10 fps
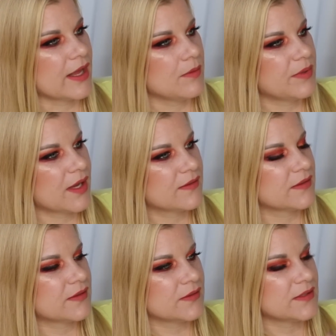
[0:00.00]
it
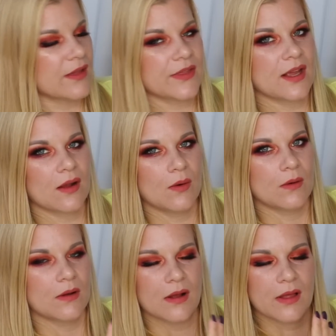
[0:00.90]
because there's nothing
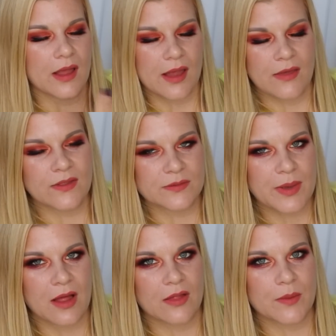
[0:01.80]
in this
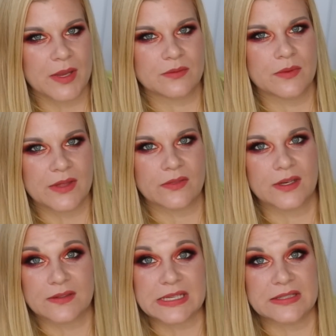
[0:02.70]
palette that makes me think
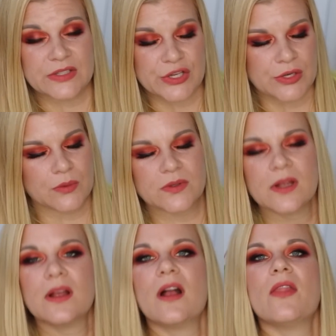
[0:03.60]
that it's easy to use.
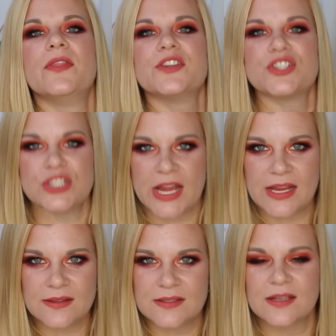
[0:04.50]
The
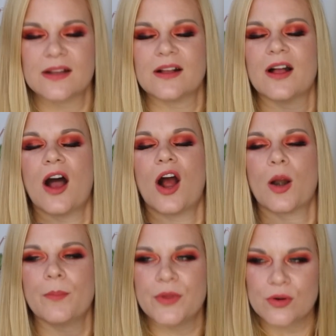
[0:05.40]
shades
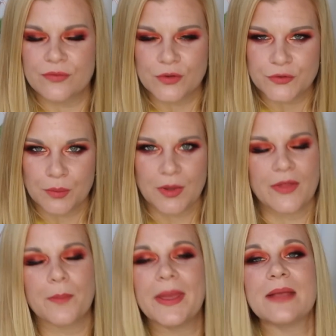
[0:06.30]
are beautiful to
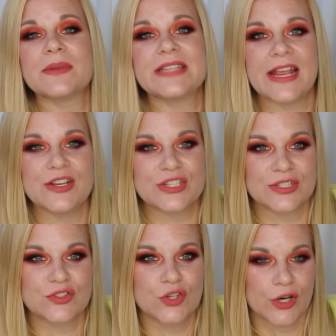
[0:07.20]
apply. The pigmentation
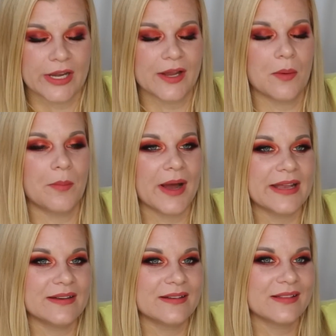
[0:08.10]
is good,
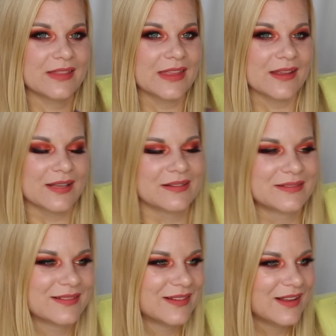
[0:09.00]
but the,
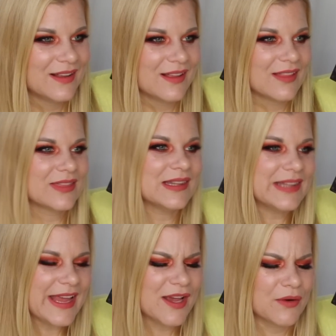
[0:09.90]
the
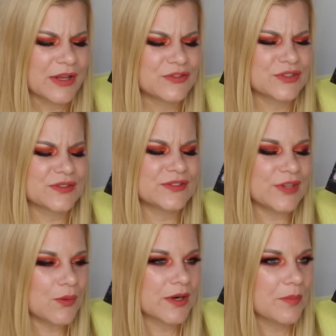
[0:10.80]
layout is just
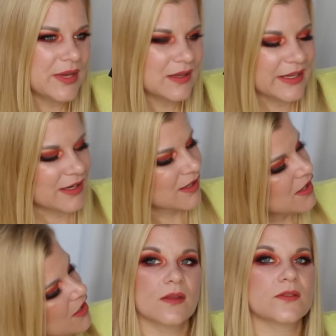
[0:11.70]
so unappealing.
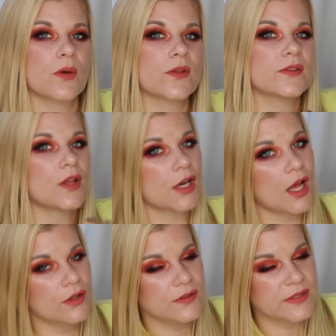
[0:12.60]
So there's a lot of
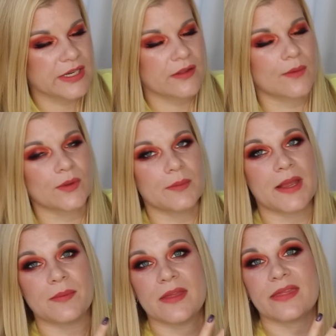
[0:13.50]
colors in here that really
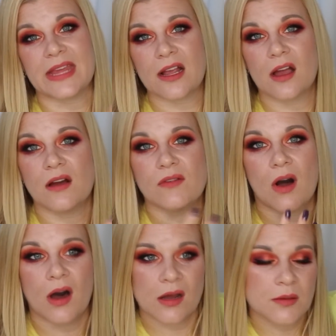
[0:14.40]
make me think of
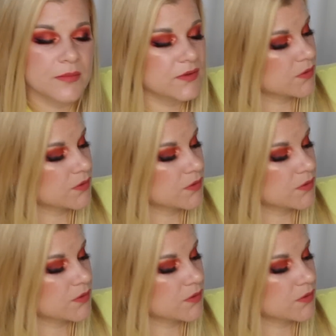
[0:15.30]
autumn,